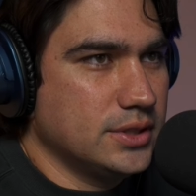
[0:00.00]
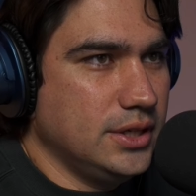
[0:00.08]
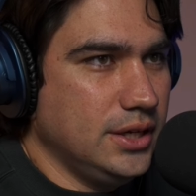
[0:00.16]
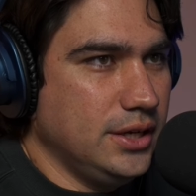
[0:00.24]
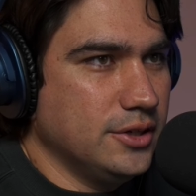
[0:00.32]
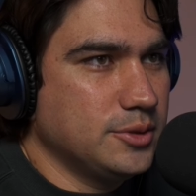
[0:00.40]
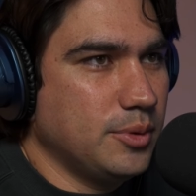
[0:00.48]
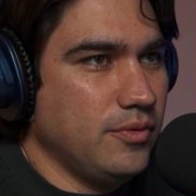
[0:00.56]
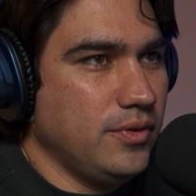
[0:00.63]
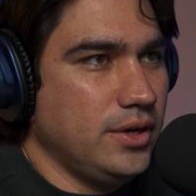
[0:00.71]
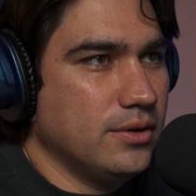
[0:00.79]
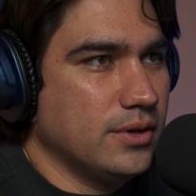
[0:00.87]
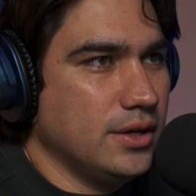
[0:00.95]
And here's my
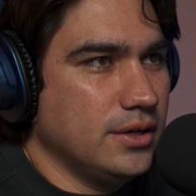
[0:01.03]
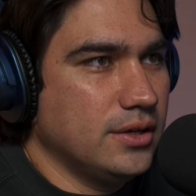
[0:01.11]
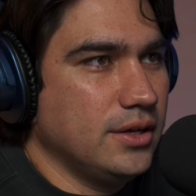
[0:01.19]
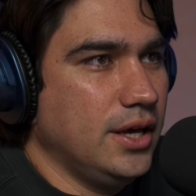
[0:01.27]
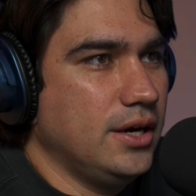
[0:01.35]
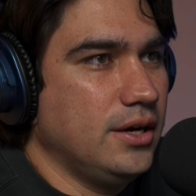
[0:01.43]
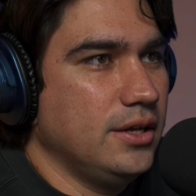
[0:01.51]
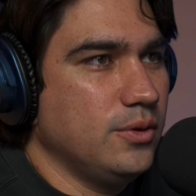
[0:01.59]
video, Editing